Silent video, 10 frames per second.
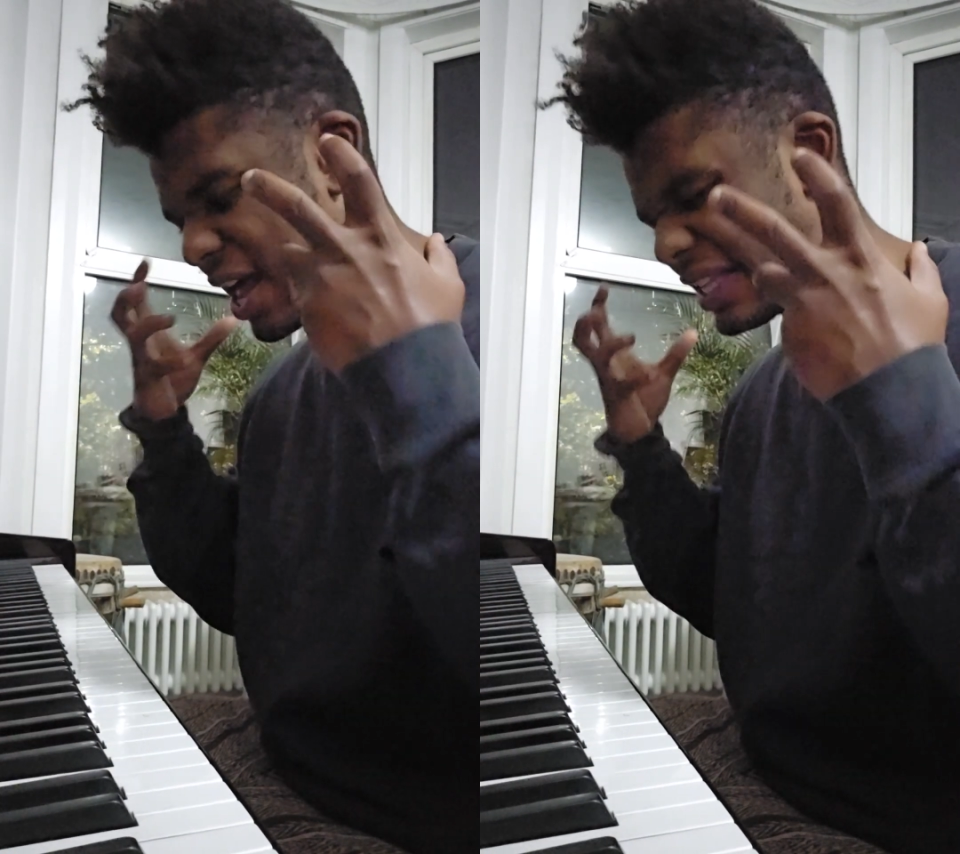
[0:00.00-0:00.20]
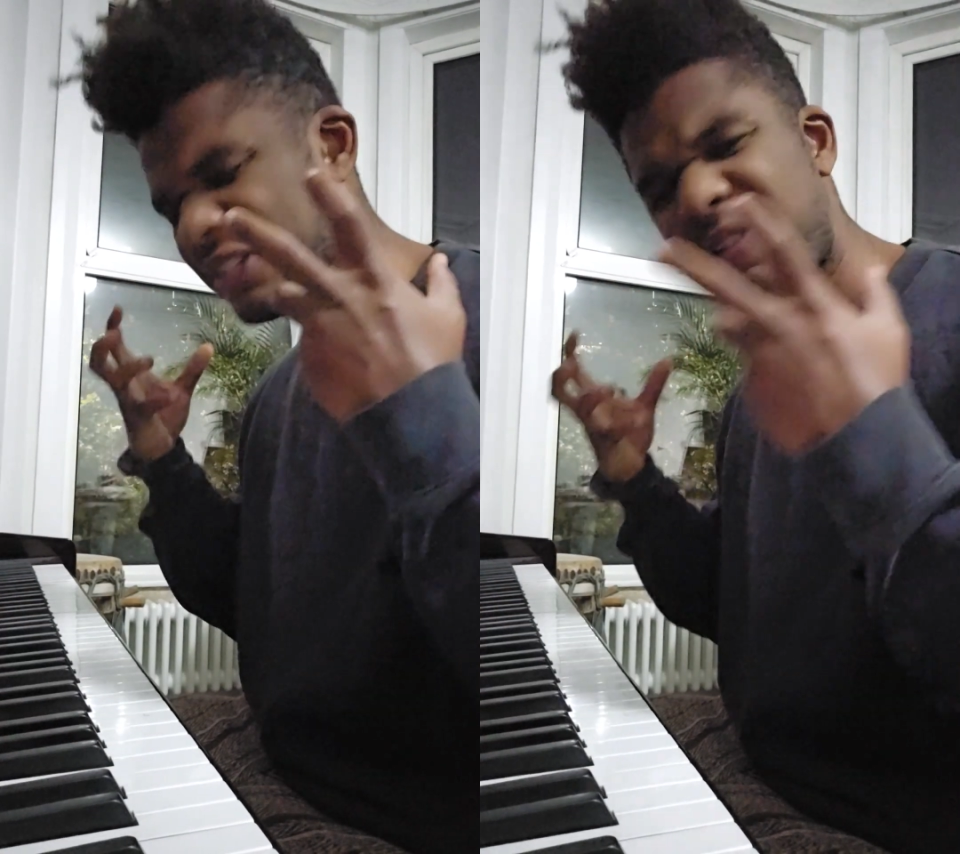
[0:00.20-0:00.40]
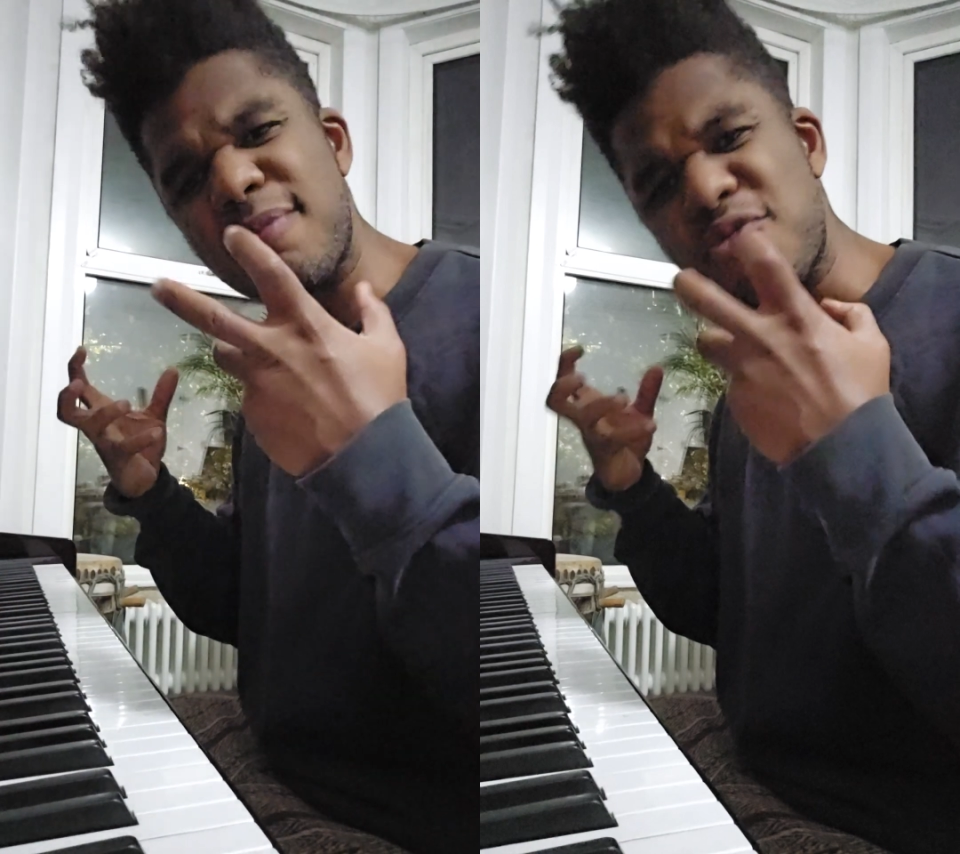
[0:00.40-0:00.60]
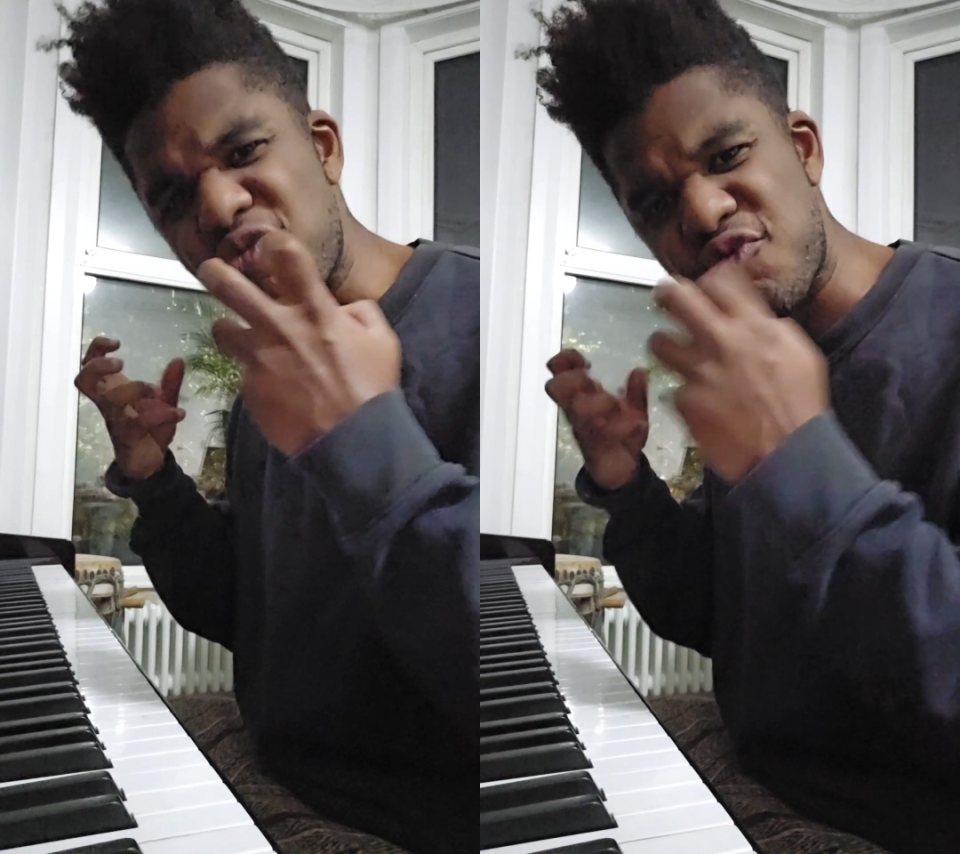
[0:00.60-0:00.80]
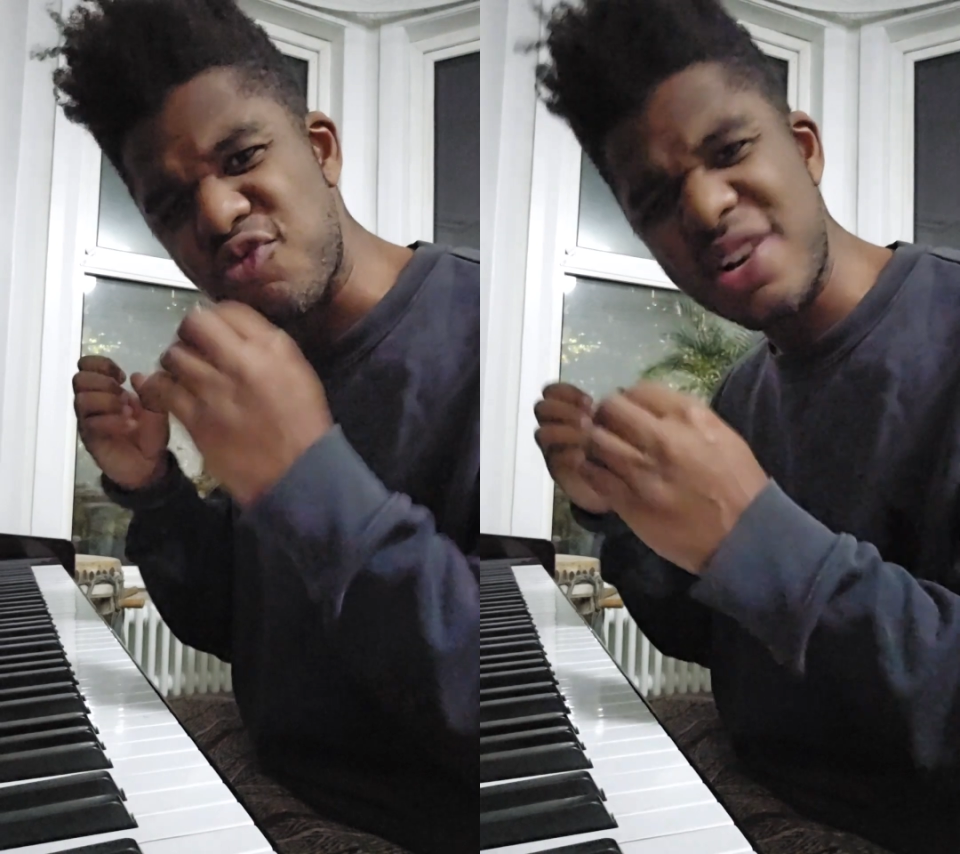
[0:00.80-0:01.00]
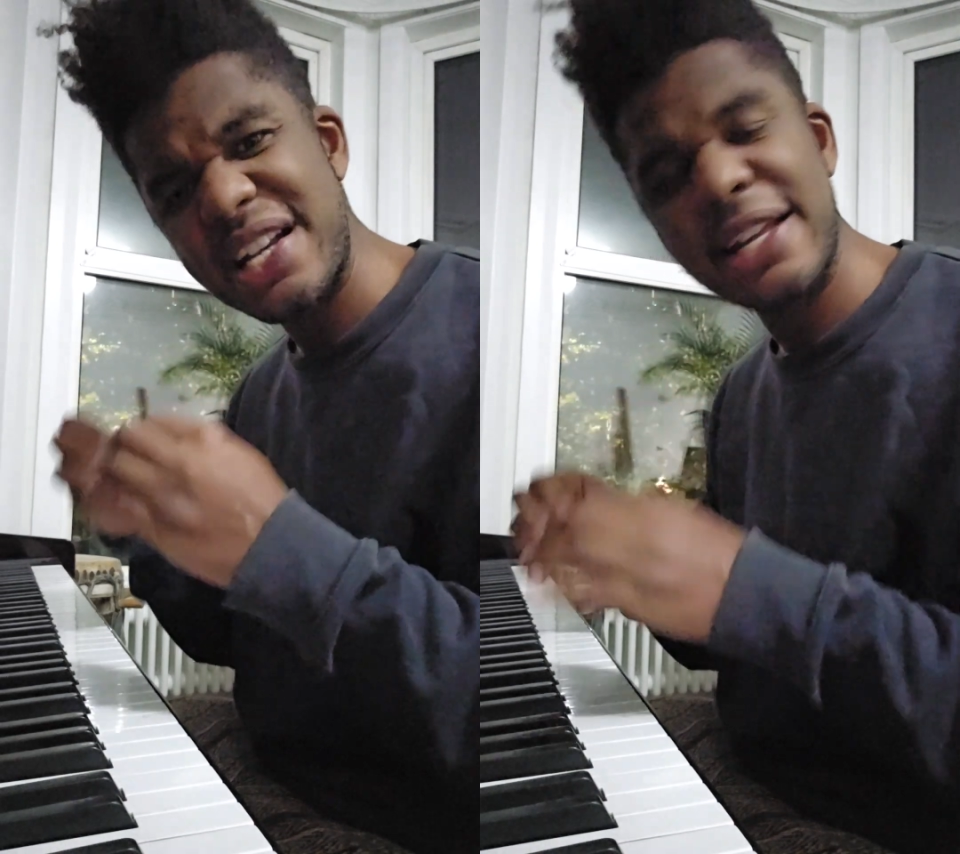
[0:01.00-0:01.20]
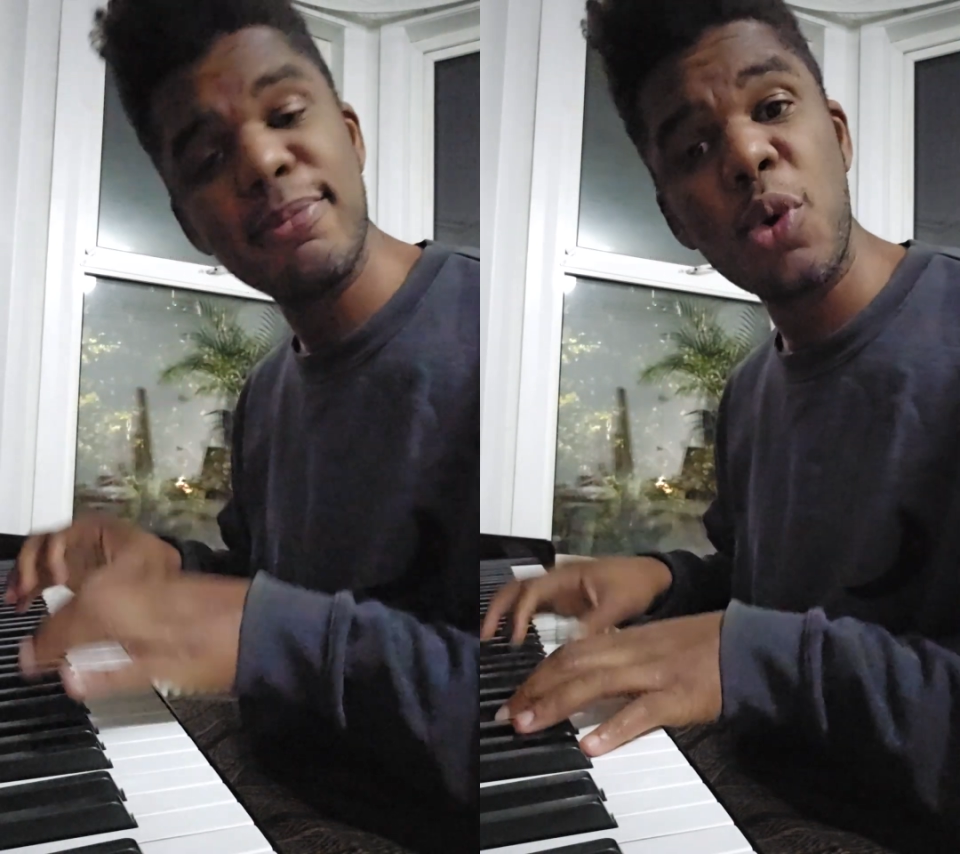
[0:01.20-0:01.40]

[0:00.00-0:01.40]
as if I'm really